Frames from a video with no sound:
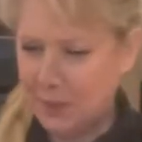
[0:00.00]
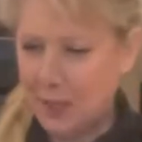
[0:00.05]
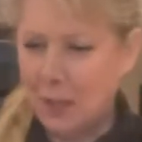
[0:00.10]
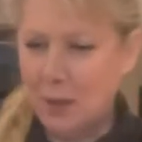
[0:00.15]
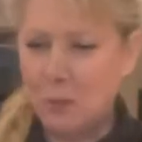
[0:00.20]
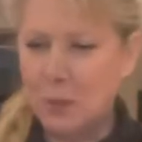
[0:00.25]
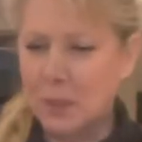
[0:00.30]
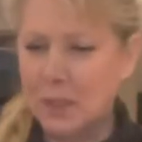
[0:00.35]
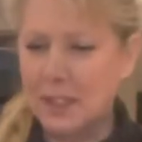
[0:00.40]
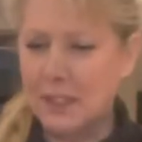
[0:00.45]

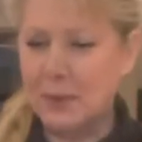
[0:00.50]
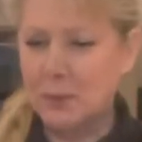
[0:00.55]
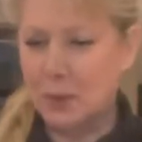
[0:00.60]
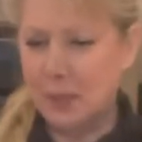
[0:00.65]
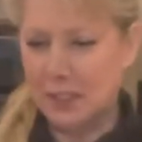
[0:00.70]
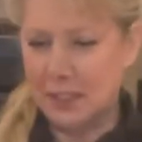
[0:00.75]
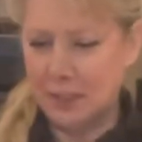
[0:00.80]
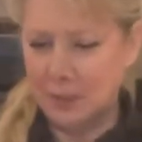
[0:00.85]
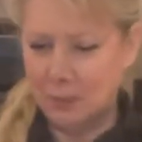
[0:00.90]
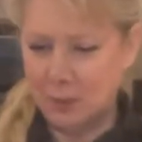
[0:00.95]
what's the word
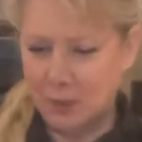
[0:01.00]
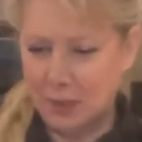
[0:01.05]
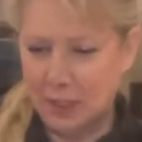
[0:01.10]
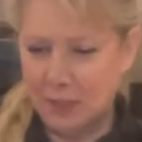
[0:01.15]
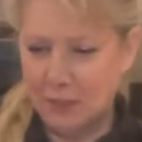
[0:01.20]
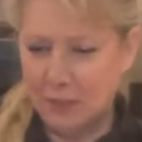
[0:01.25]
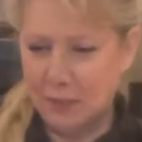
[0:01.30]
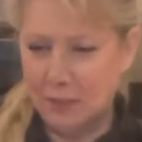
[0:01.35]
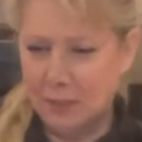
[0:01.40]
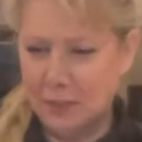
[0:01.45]
I'm looking
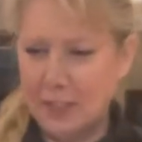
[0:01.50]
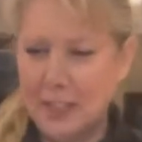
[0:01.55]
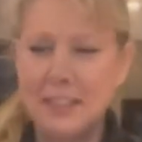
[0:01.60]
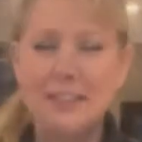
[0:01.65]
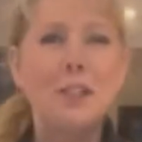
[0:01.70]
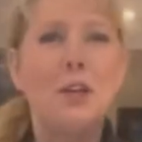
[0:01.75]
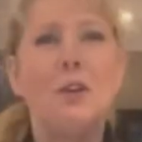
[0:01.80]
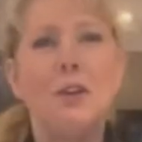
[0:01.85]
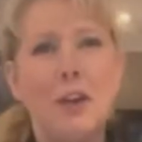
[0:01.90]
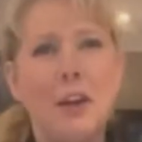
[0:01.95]
for? It's
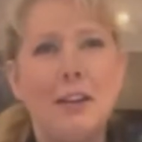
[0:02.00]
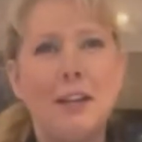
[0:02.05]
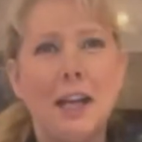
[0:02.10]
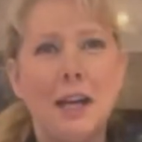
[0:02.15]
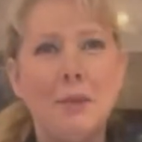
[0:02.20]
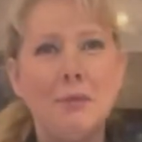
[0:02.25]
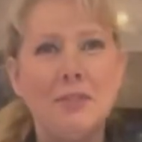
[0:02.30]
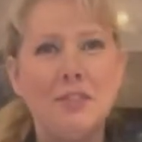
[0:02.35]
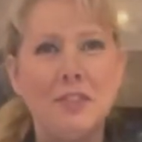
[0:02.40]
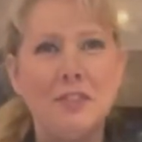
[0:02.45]
got no
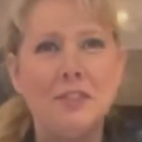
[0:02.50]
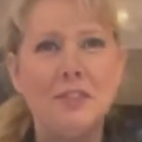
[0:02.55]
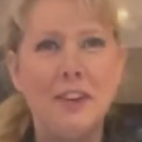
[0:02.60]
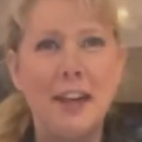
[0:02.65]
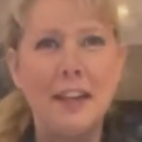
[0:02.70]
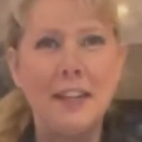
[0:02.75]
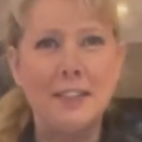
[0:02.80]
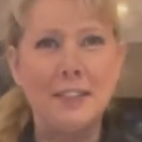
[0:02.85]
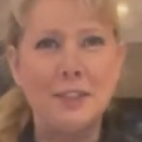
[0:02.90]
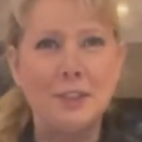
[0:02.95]
comfort
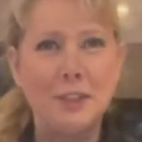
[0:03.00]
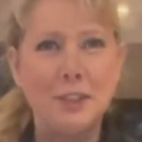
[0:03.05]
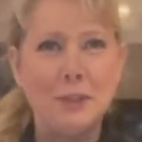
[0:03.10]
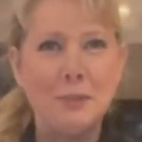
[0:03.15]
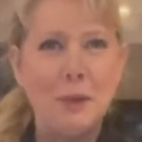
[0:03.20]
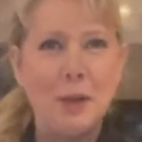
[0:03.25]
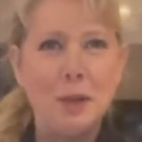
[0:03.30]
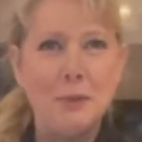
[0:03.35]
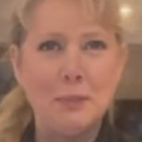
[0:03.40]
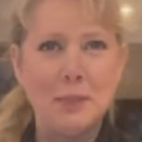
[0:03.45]
factor at the
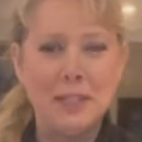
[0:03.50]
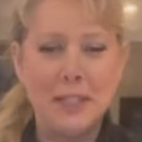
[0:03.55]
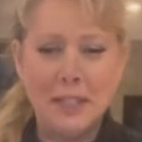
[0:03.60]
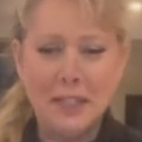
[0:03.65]
moment.